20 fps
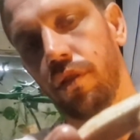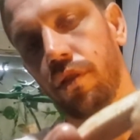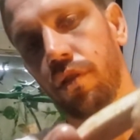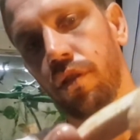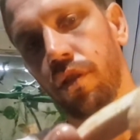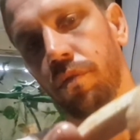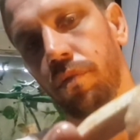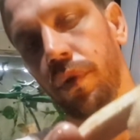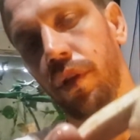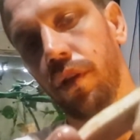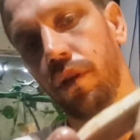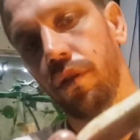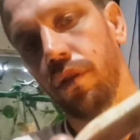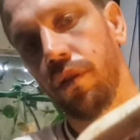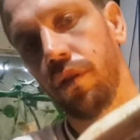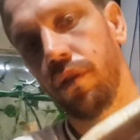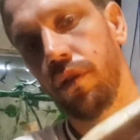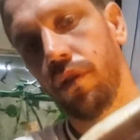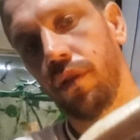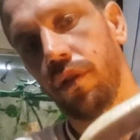is albino.
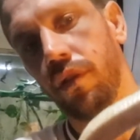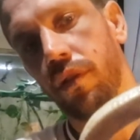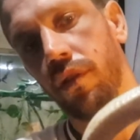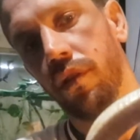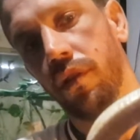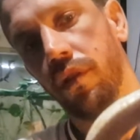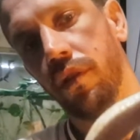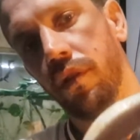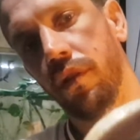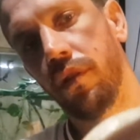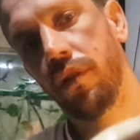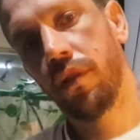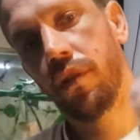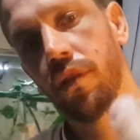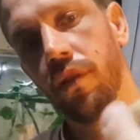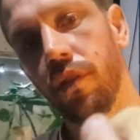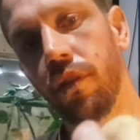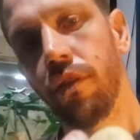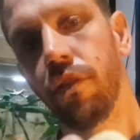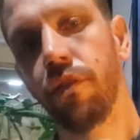
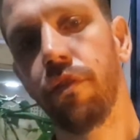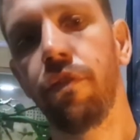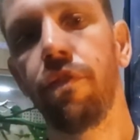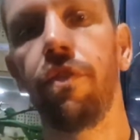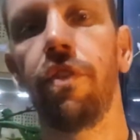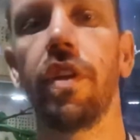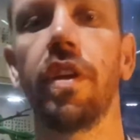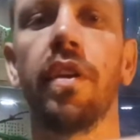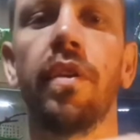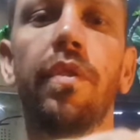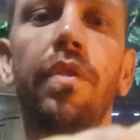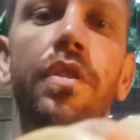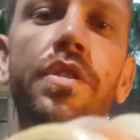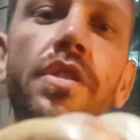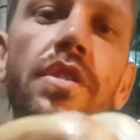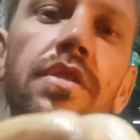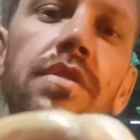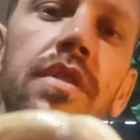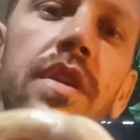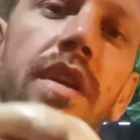Freaking
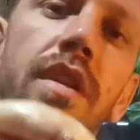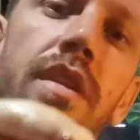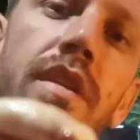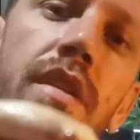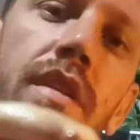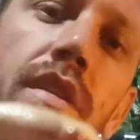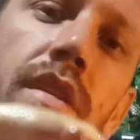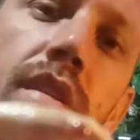gorgeous, right?